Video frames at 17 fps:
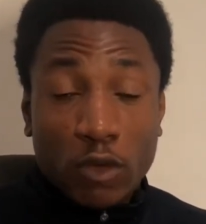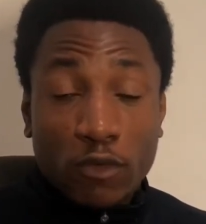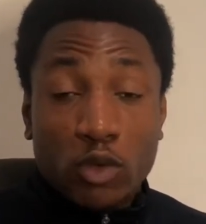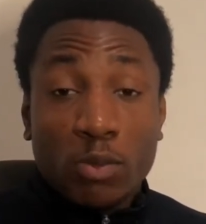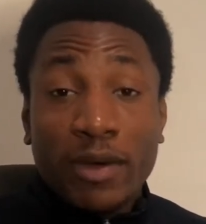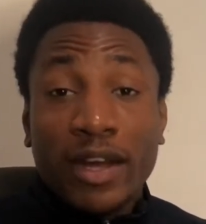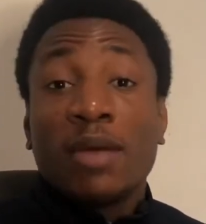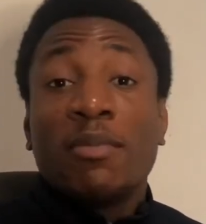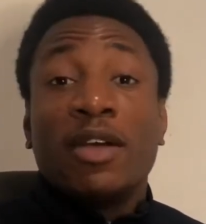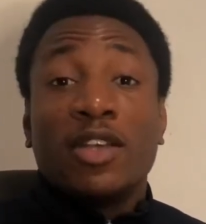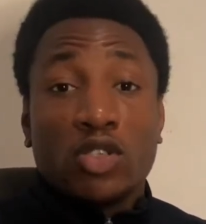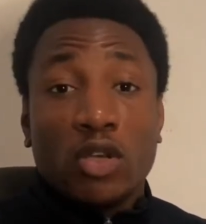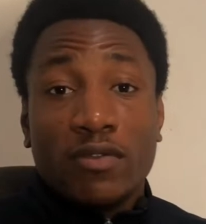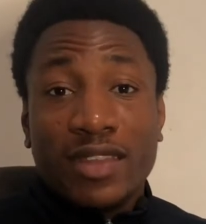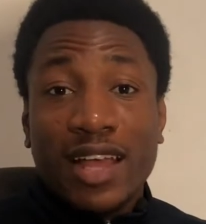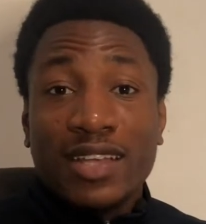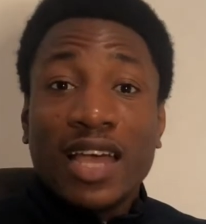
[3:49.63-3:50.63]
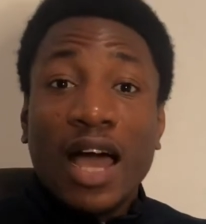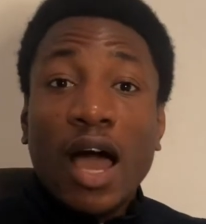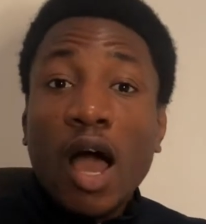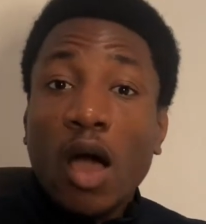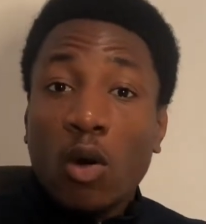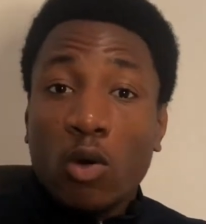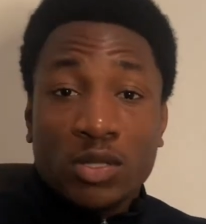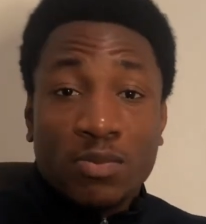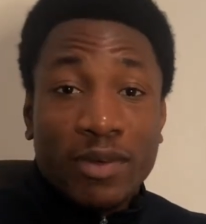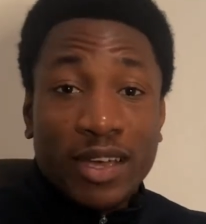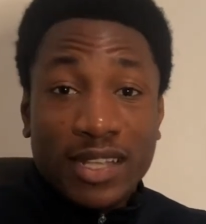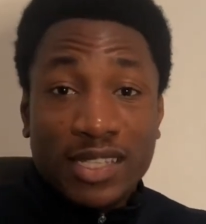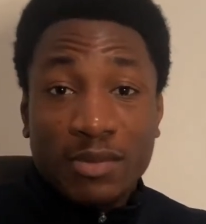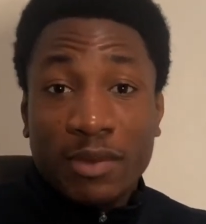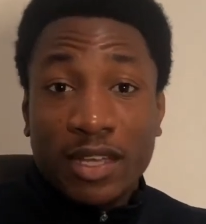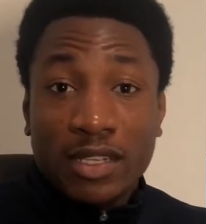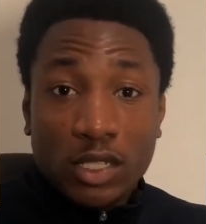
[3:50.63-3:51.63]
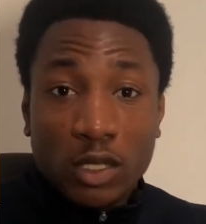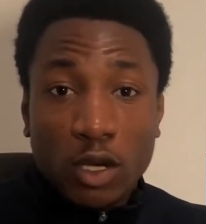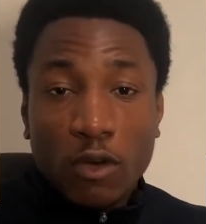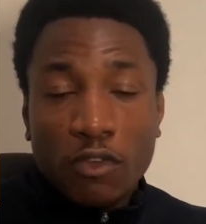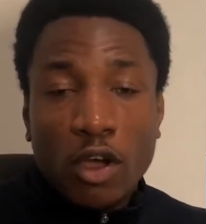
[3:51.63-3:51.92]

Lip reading: That's how I was marketing myself.